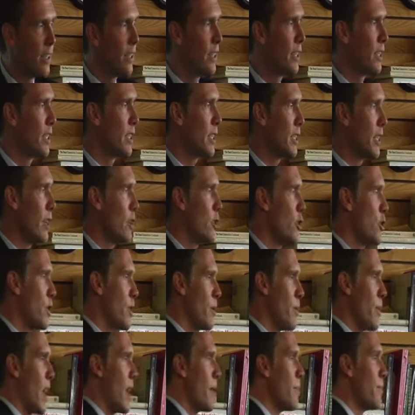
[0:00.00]
stitched
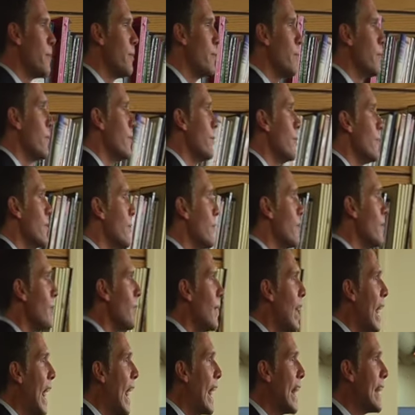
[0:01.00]
them up,
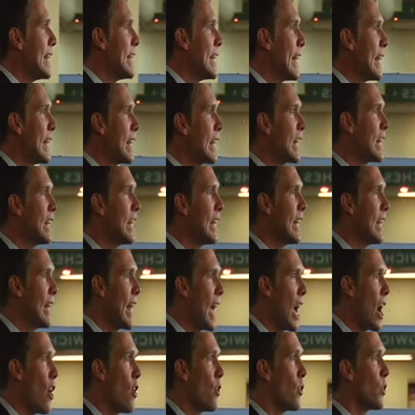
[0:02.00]
and didn't clean
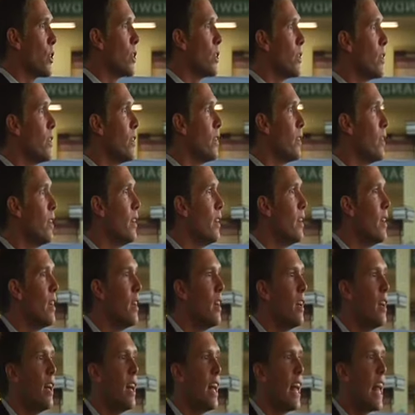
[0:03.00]
out
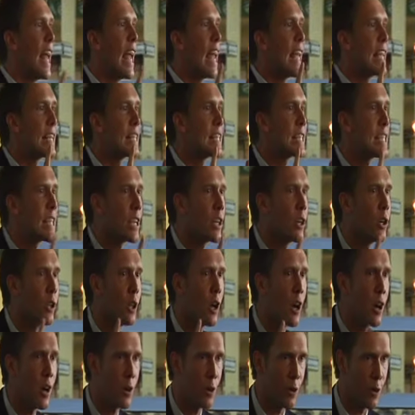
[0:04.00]
a single
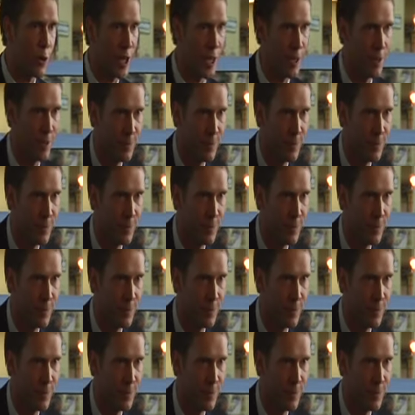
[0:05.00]
artery.